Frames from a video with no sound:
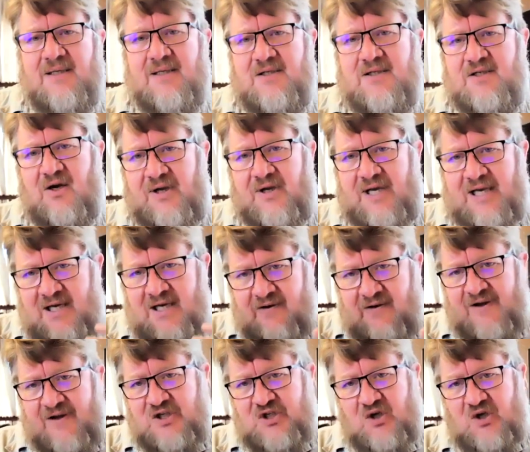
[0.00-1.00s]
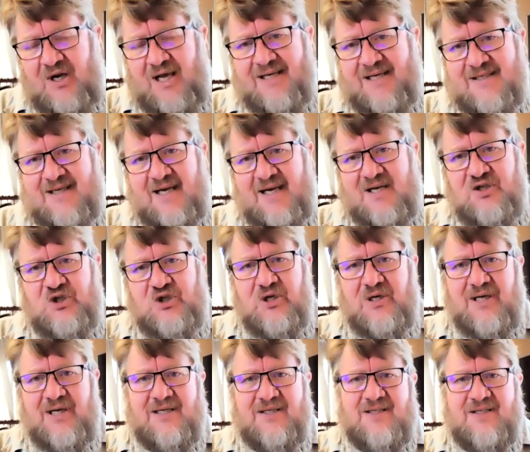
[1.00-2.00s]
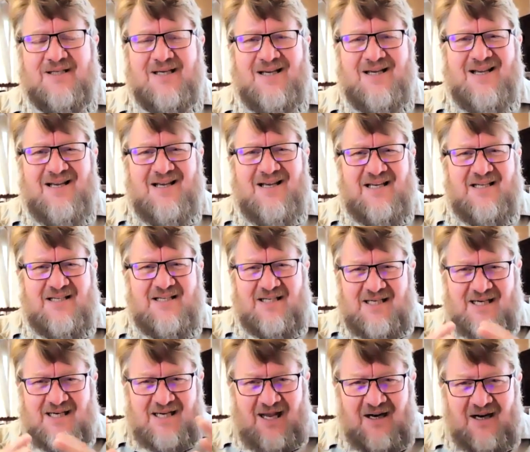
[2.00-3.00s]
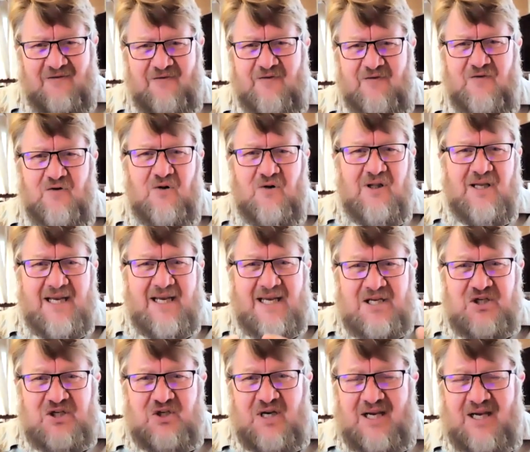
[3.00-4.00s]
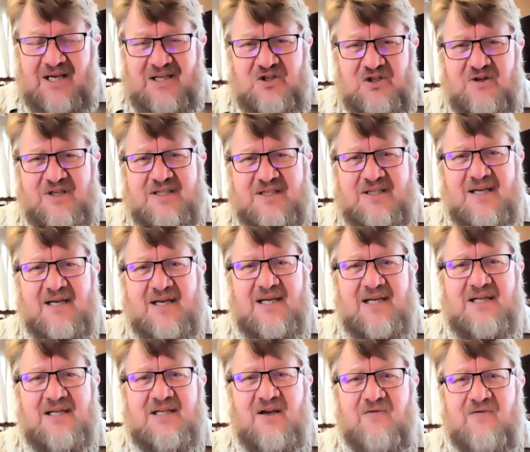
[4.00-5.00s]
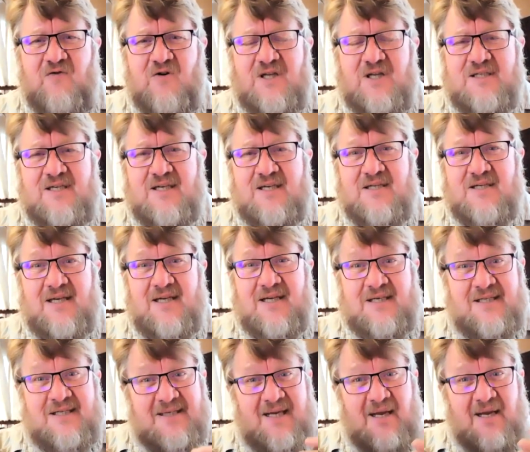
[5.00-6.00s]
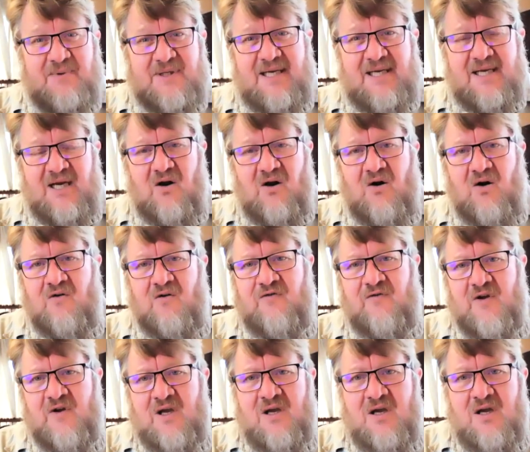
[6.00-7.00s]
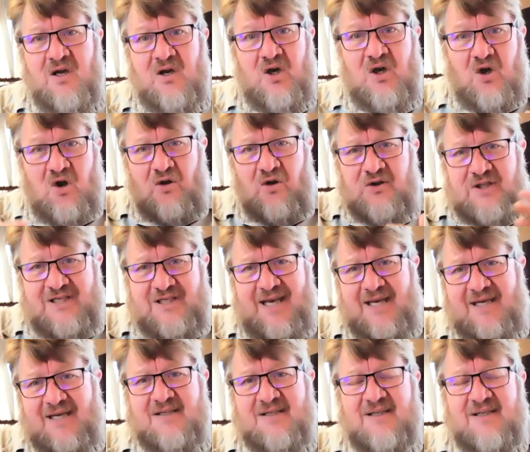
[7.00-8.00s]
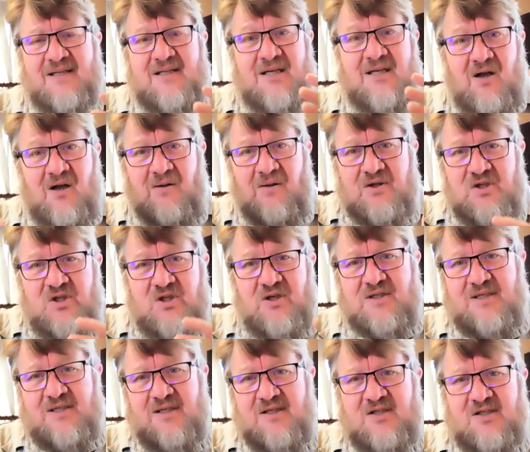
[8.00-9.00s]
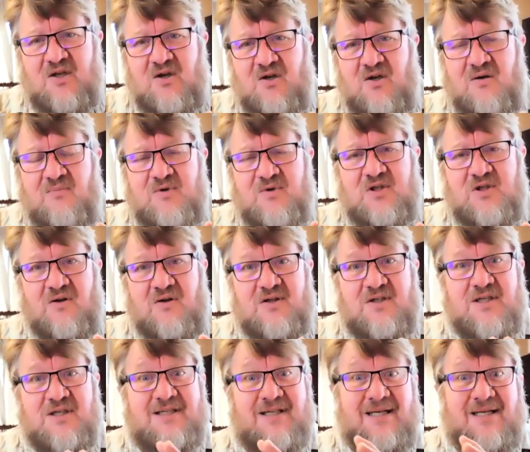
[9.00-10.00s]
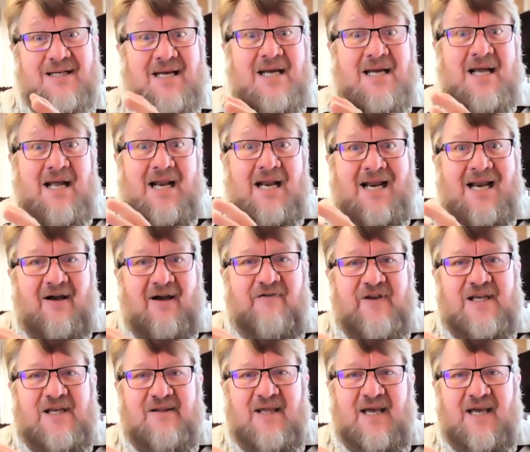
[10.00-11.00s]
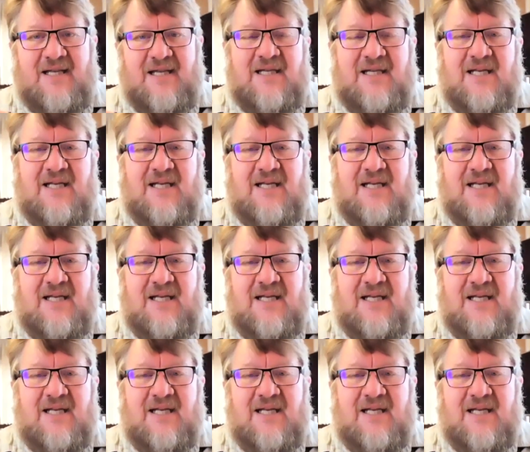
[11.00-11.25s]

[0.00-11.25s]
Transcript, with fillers: So individualization is, is colorful, in, interested in differences, accepting of context and cultures and circumstances, and loving that,